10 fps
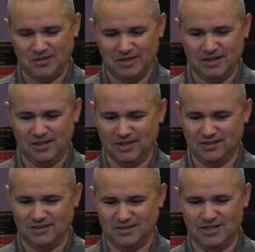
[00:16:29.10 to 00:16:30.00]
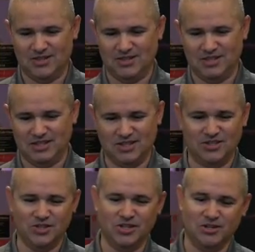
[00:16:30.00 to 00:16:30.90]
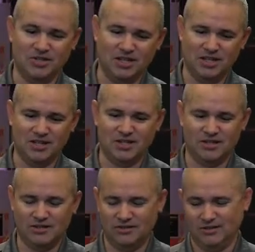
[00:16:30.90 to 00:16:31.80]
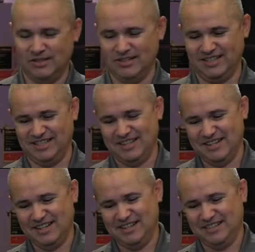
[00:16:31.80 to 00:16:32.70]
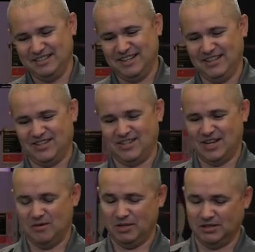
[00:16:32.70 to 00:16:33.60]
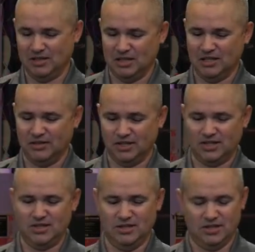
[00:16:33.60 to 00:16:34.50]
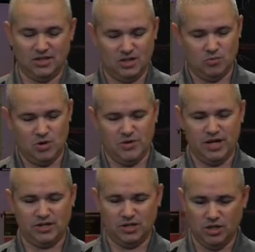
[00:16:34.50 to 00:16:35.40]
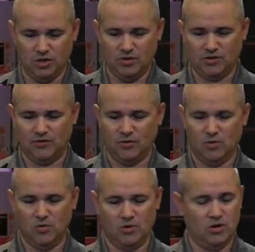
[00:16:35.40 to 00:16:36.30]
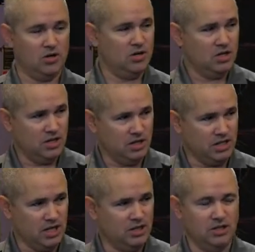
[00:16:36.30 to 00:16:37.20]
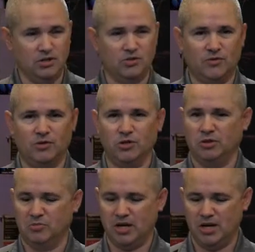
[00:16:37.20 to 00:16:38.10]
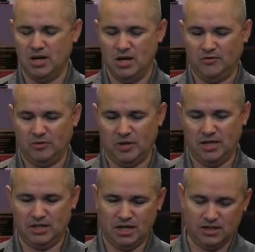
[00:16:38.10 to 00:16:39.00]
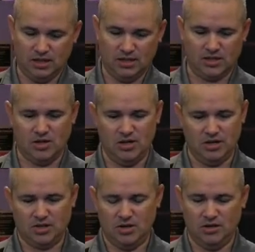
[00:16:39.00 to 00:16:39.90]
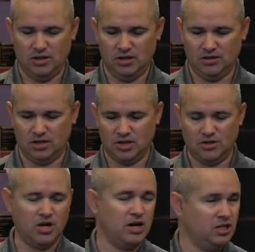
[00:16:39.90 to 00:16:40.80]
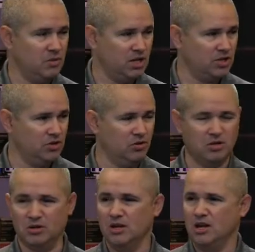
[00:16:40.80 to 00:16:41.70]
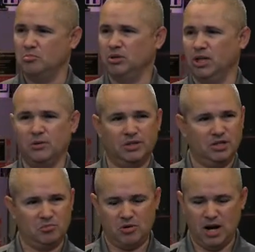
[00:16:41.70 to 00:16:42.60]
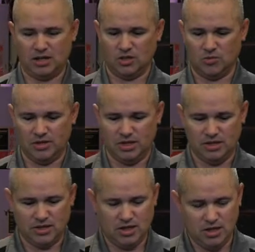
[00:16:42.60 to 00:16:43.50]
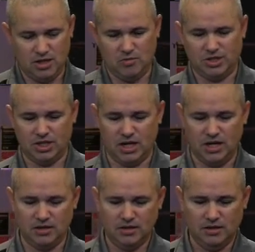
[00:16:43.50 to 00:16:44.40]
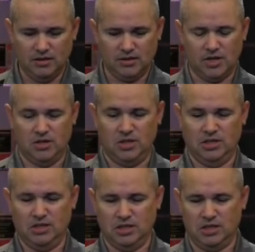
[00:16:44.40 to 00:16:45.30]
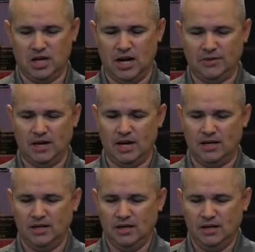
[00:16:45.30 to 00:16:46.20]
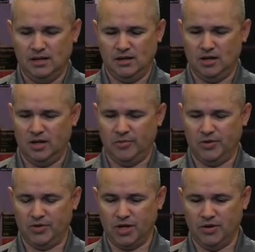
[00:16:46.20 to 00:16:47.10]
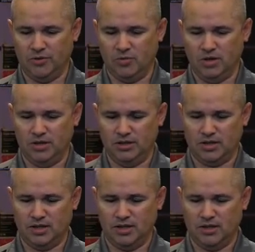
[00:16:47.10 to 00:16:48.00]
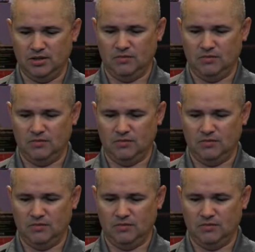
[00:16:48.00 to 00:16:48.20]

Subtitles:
Is this GeoCities still? No. Yeah. This is one that's used for doing for pen testing. It's all documented, so you can play with it and practice with it and see what you get. So you got that. There's other ones. You've